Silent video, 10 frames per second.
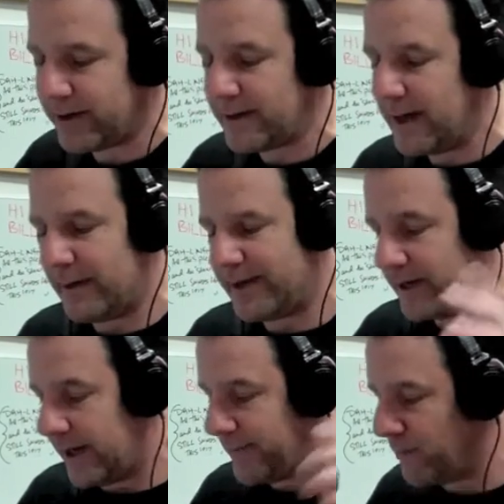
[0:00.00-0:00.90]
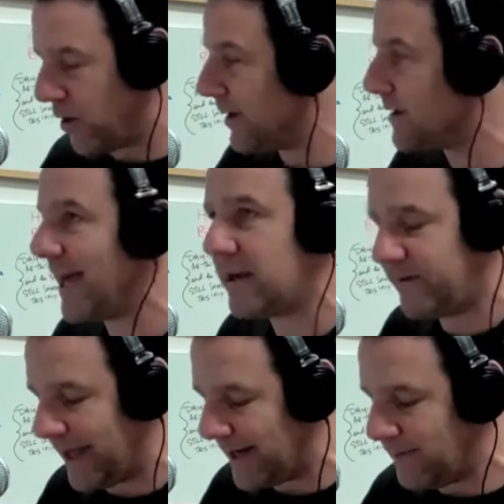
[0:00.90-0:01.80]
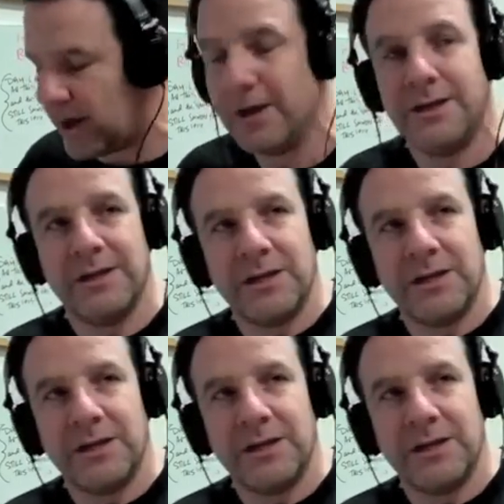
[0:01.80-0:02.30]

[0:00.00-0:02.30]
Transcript: Eric, I mean, uh, Marty, thank you for that email.